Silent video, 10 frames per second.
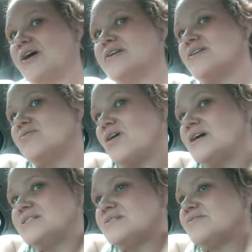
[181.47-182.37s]
to know
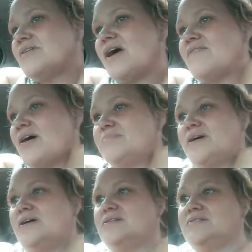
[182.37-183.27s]
Christ in their life. I
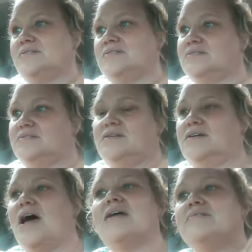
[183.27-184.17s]

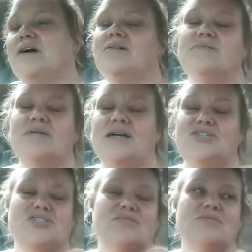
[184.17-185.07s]
don't know. I
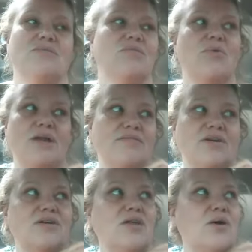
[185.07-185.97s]
just,
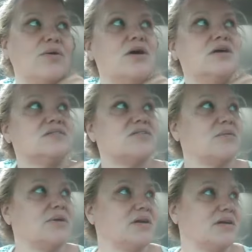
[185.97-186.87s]
whatever, you know. So
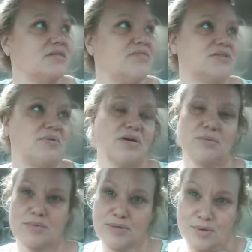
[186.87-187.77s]
I'm here at the Fresh Market,
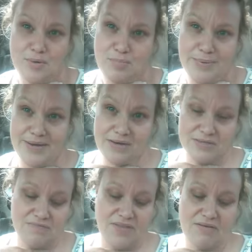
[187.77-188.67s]
and I'm going to go pick her
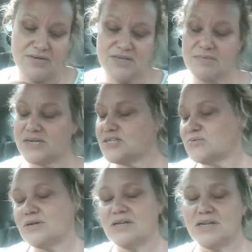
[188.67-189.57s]
some flowers up. I just
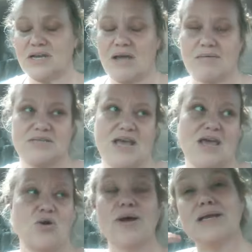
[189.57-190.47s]
wanted to say
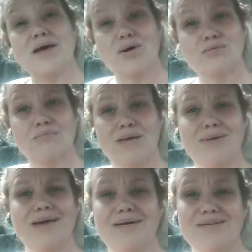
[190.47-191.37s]
a quick note.
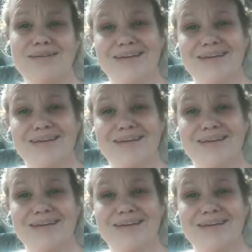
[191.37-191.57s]
Maybe I'll